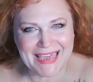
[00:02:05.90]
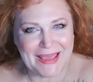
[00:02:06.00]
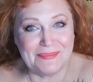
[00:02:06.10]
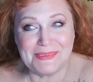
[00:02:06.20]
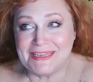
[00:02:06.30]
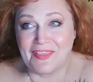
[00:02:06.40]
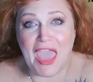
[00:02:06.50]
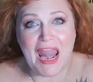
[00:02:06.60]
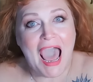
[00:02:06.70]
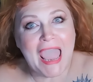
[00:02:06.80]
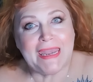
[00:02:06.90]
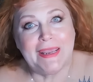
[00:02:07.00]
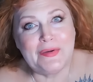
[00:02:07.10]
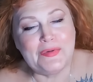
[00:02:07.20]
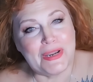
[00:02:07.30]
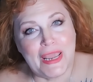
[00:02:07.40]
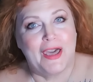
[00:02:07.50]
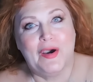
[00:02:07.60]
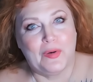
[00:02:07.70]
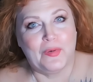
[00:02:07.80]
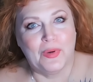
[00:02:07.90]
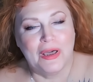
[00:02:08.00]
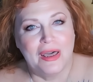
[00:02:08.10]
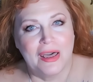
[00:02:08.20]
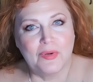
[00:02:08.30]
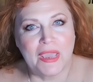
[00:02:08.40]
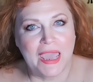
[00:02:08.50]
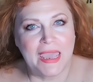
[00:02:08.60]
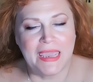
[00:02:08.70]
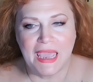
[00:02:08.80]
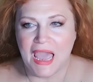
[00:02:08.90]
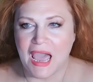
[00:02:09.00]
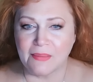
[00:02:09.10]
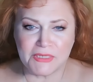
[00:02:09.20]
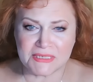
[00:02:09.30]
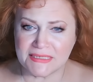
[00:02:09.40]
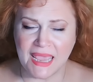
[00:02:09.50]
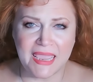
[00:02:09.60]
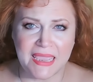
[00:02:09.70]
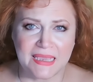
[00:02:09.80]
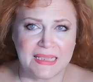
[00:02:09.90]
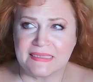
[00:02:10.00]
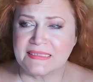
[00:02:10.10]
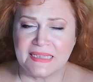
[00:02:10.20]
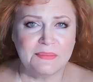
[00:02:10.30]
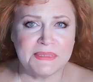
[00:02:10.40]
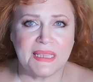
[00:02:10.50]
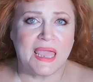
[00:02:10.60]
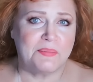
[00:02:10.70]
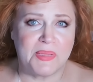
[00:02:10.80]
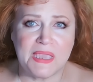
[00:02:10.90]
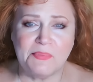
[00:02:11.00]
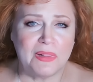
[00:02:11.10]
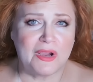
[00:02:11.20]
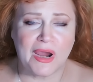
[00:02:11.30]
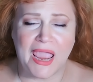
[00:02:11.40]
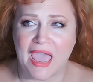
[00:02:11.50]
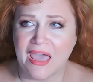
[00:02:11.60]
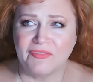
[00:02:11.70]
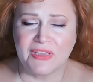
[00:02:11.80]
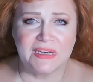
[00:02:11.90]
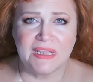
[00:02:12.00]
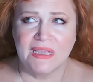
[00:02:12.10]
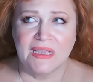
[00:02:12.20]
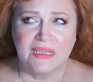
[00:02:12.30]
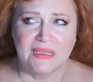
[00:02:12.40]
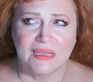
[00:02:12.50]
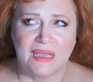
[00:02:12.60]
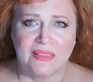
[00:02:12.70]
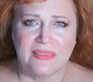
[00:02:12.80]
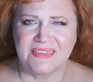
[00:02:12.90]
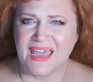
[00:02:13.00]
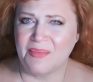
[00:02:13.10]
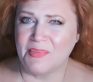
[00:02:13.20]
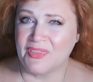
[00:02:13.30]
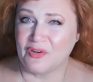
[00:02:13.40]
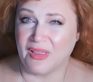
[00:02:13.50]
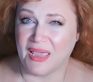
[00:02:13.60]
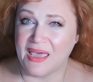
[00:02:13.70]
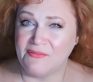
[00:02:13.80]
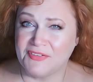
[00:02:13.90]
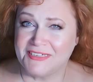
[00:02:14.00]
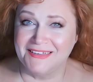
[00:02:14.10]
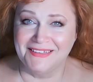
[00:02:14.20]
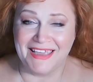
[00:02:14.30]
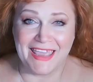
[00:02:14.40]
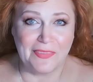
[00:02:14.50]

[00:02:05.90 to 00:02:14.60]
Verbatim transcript: when it comes to that. I don't know. Okay? I'm just saying, it seems like people are having the time of their lives